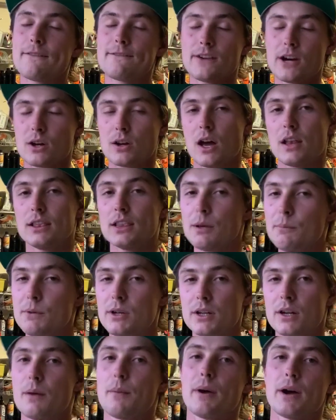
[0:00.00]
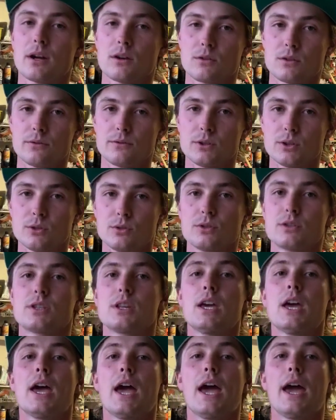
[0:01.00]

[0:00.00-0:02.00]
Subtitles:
found a limited amount of reviews,